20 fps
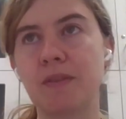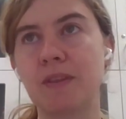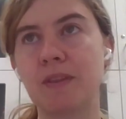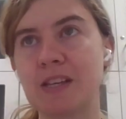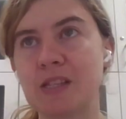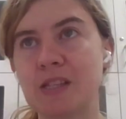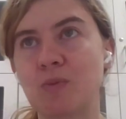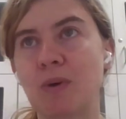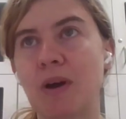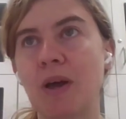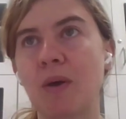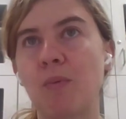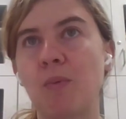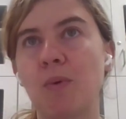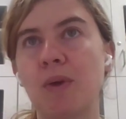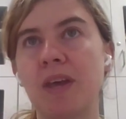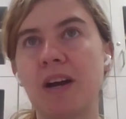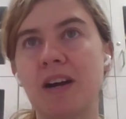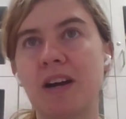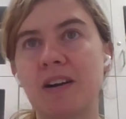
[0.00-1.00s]
that's why
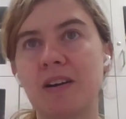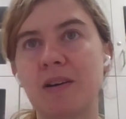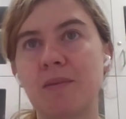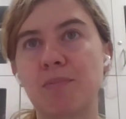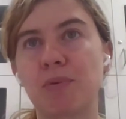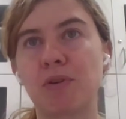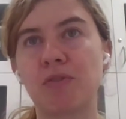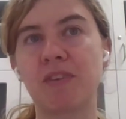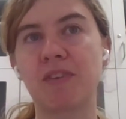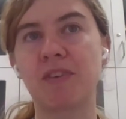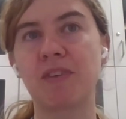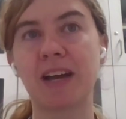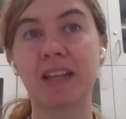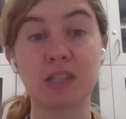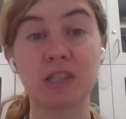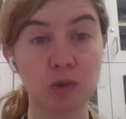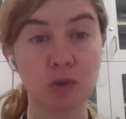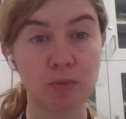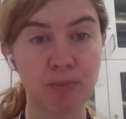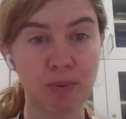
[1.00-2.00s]
we are
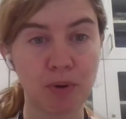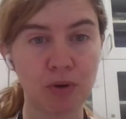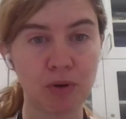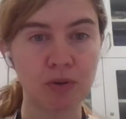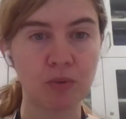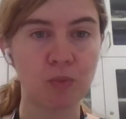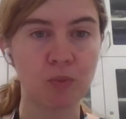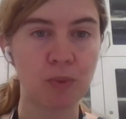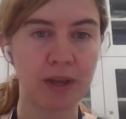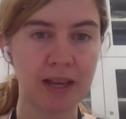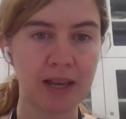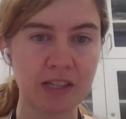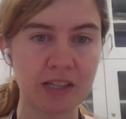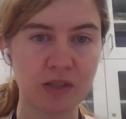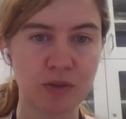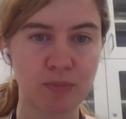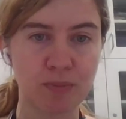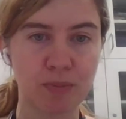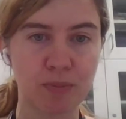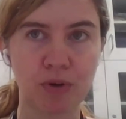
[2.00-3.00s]
providing support, weekly
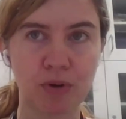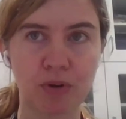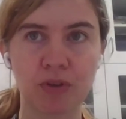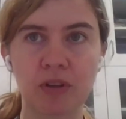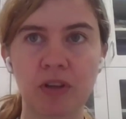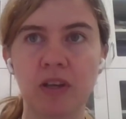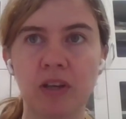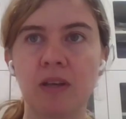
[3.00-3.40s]
support,